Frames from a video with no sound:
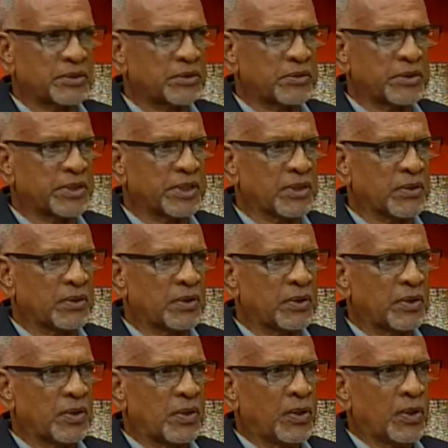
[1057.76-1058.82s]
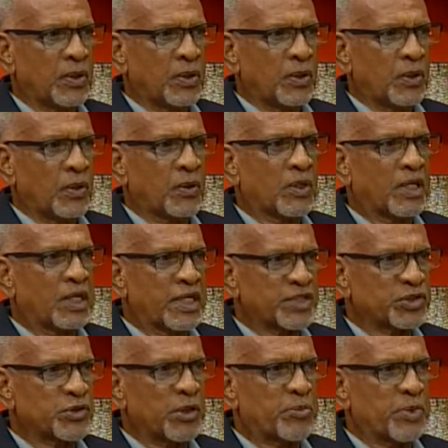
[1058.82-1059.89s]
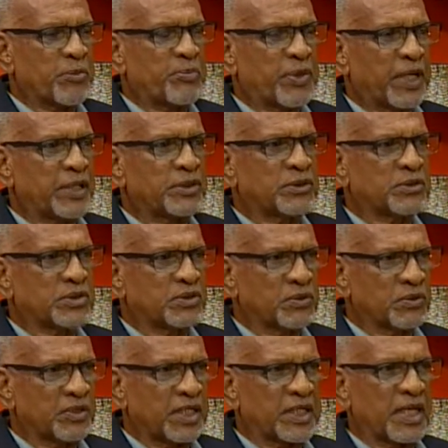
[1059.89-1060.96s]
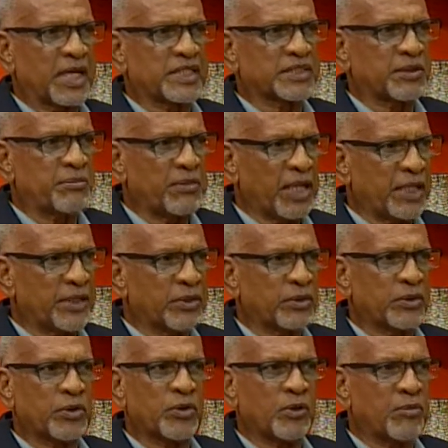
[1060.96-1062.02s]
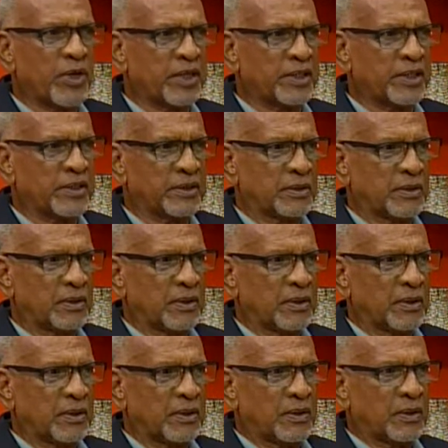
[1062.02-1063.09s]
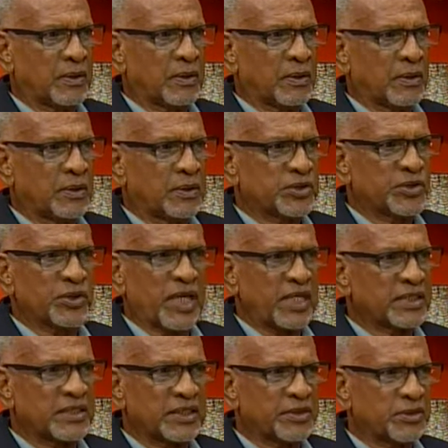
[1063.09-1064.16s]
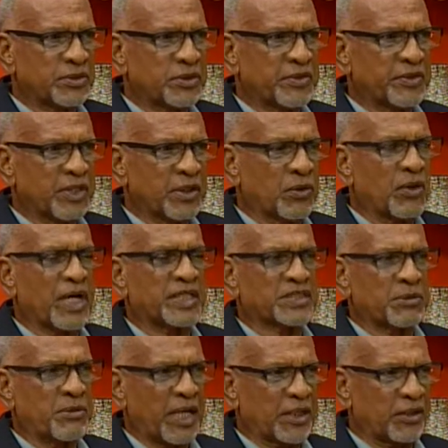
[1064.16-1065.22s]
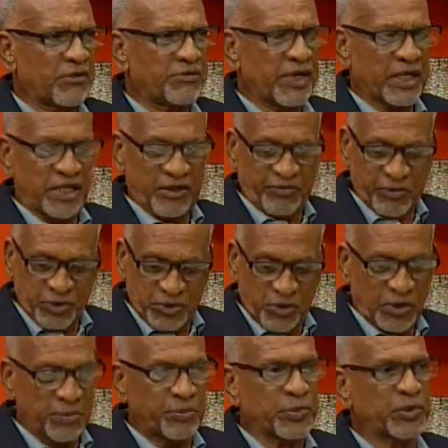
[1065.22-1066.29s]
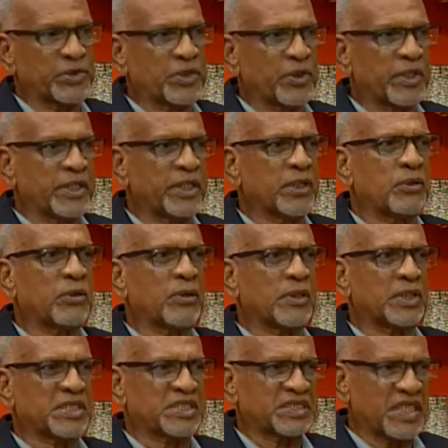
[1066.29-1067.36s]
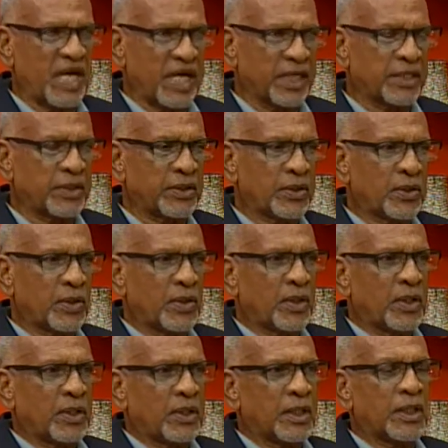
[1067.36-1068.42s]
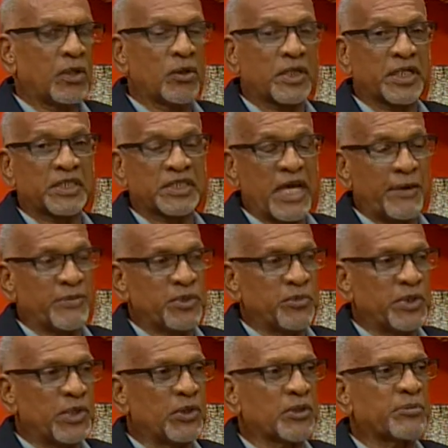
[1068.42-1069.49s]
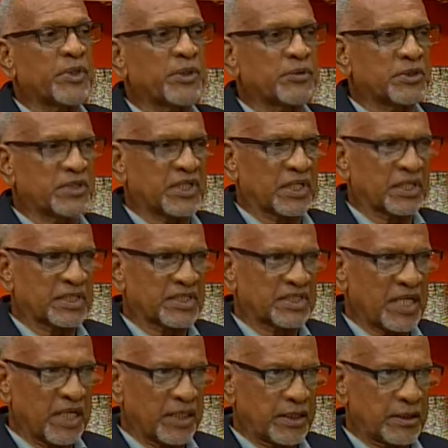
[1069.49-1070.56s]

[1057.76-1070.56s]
to do with ego. Unless you're prepared to do that as a man, you're nobody. So it has nothing to do with ego. As a matter of fact, if you don't put your ego aside, a lot of times you may not be able to take a stand.